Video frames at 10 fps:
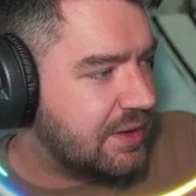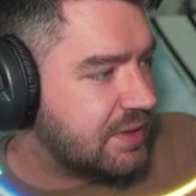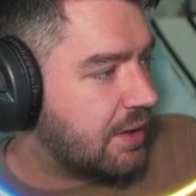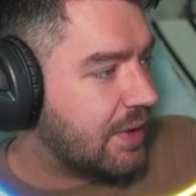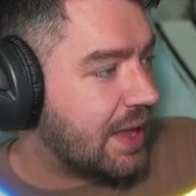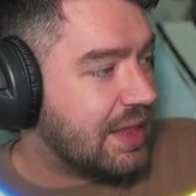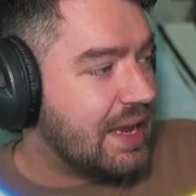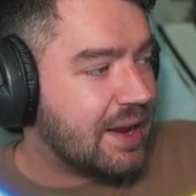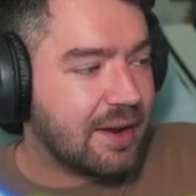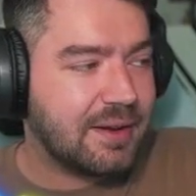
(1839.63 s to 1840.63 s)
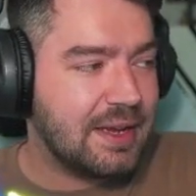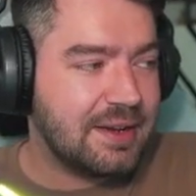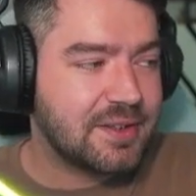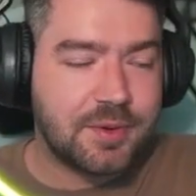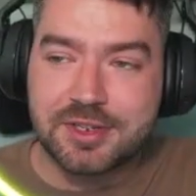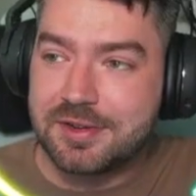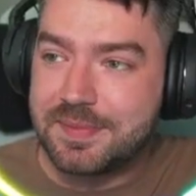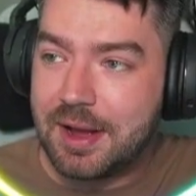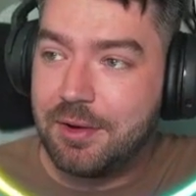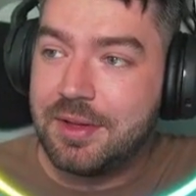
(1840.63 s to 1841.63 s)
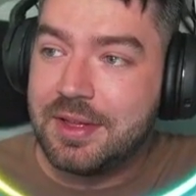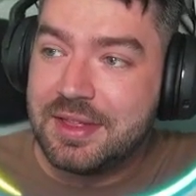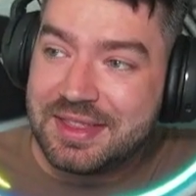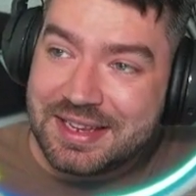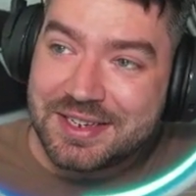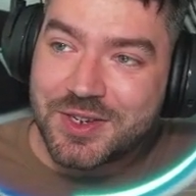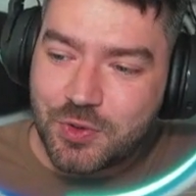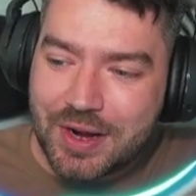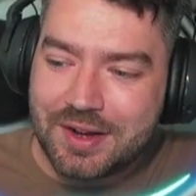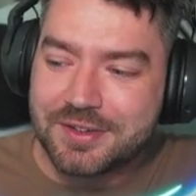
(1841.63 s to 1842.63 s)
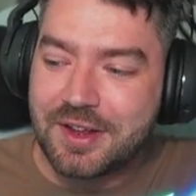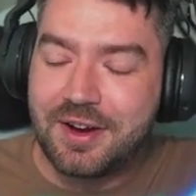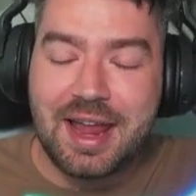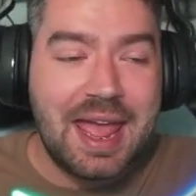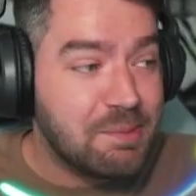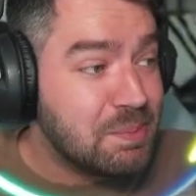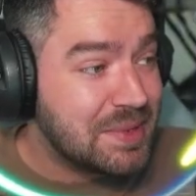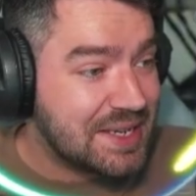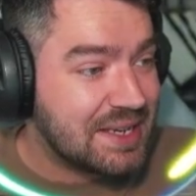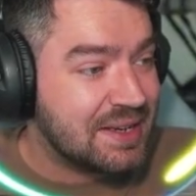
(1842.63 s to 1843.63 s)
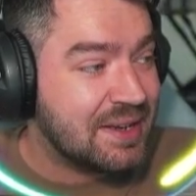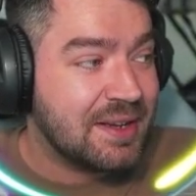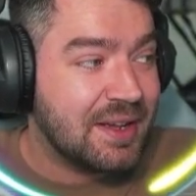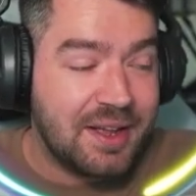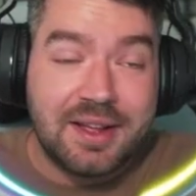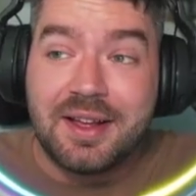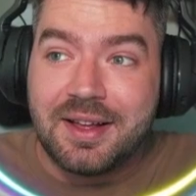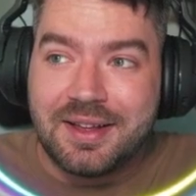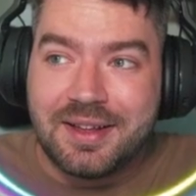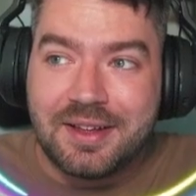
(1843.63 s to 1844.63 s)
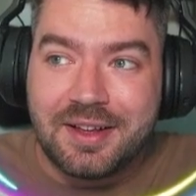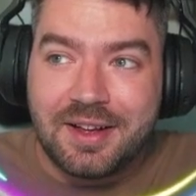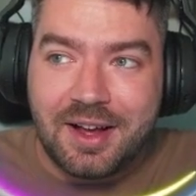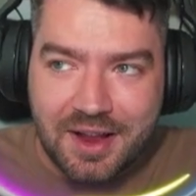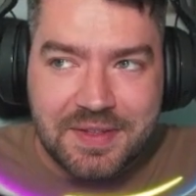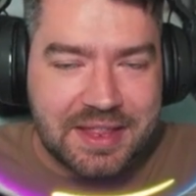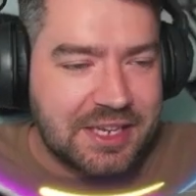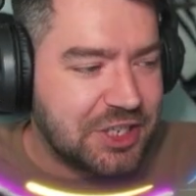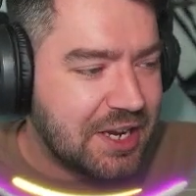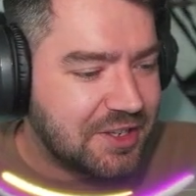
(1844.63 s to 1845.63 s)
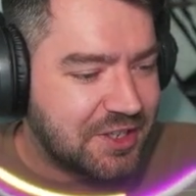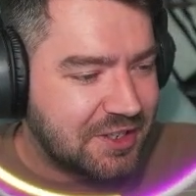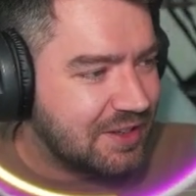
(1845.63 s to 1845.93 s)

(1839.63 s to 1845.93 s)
stuff. And here's what I was on about. These trailers are empty. I think they change.